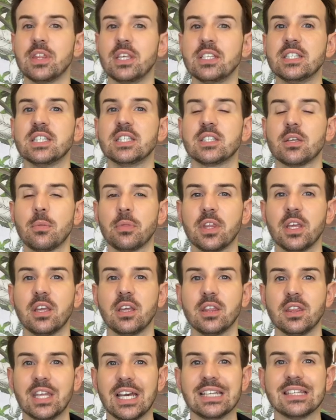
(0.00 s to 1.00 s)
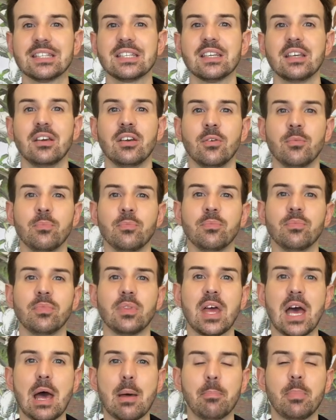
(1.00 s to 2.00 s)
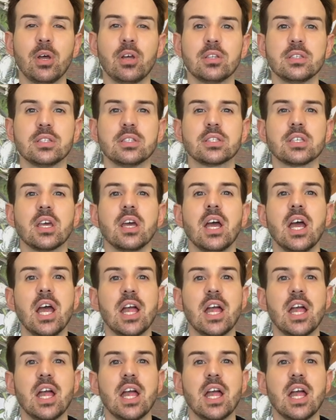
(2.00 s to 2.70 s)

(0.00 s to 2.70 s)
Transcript: this is something that happens.